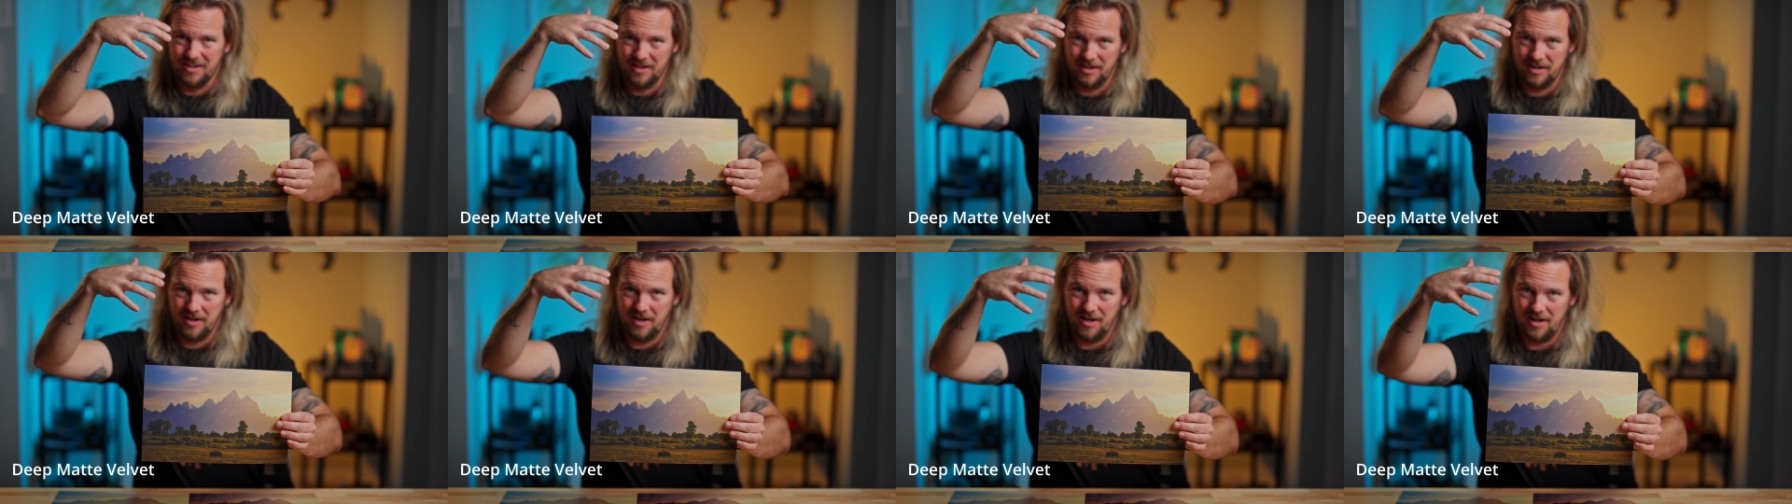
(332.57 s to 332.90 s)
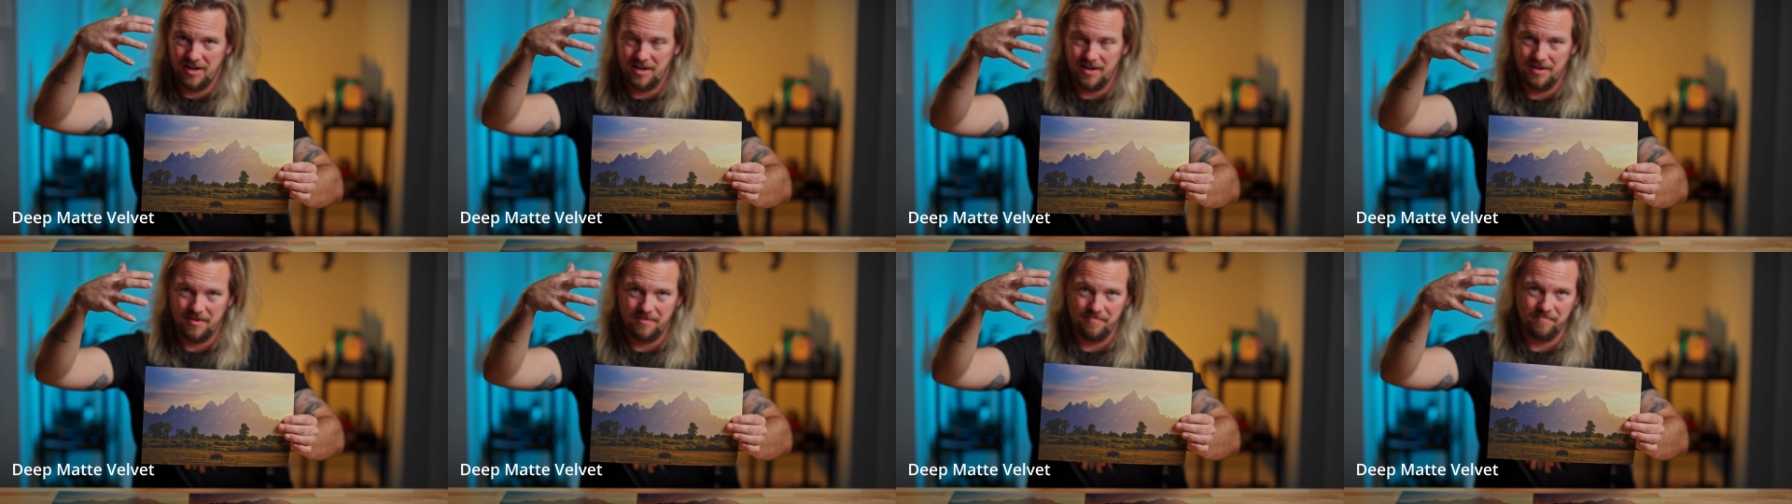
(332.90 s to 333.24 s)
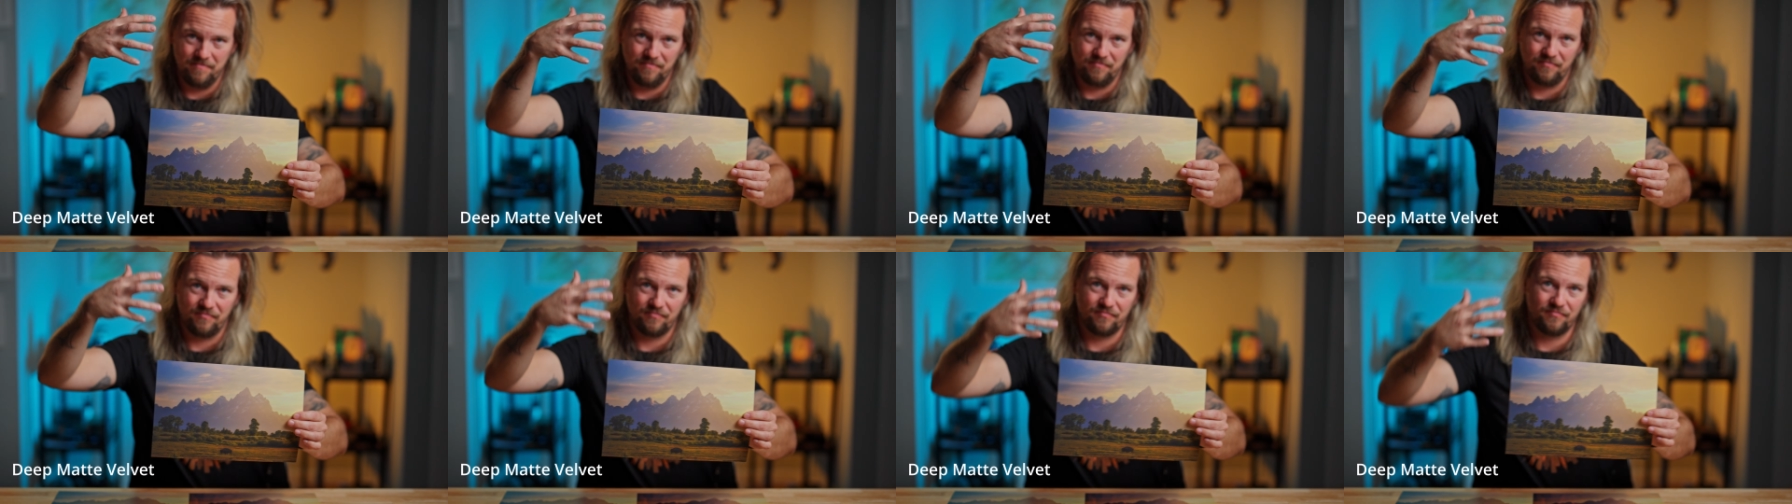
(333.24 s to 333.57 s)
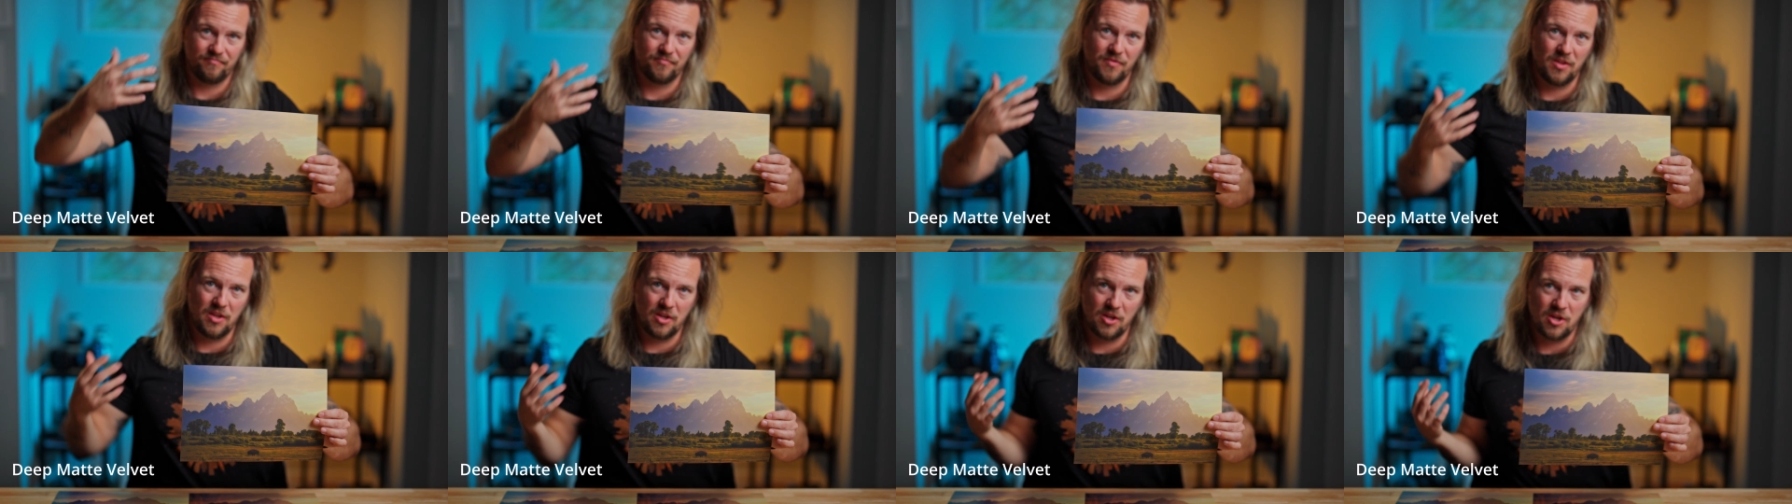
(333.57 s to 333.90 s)

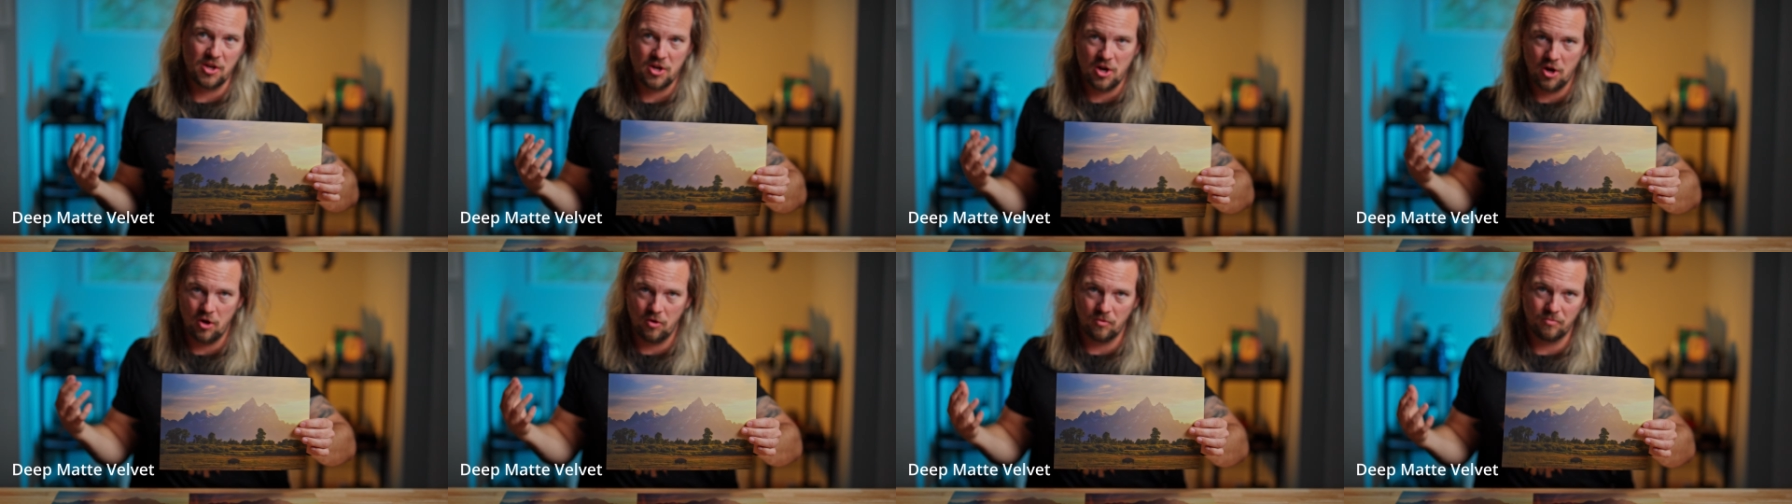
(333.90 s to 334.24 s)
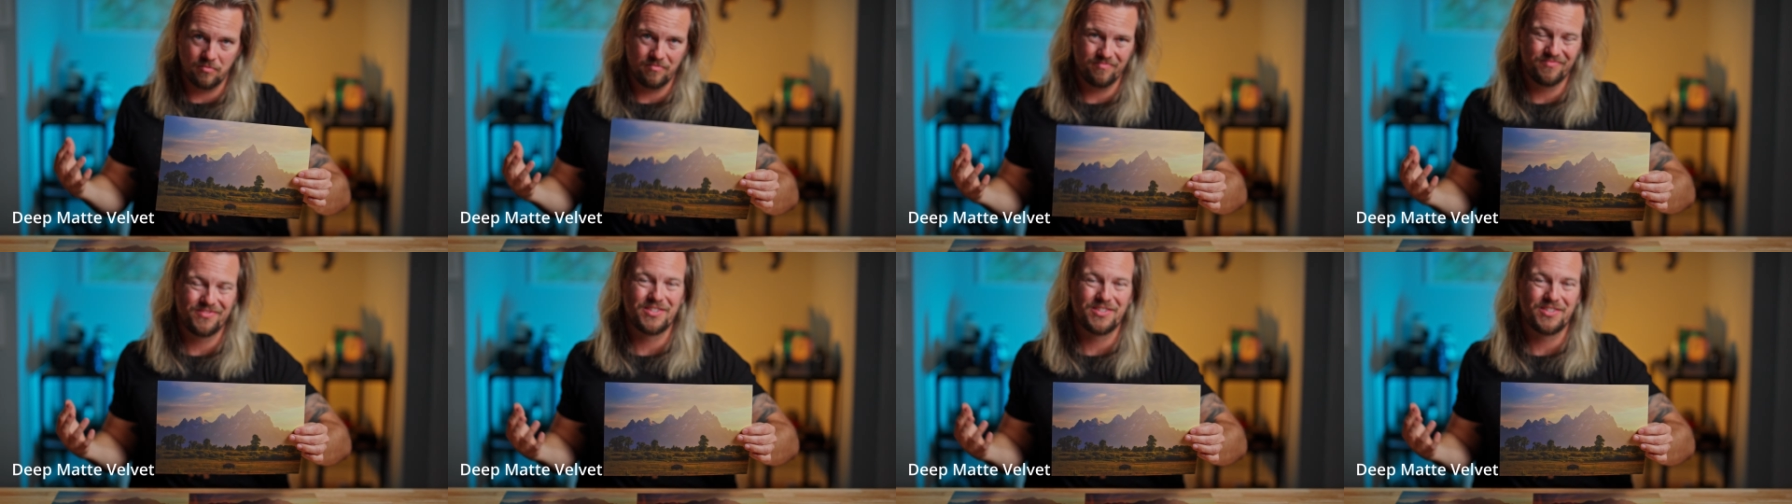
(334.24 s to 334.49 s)
you know,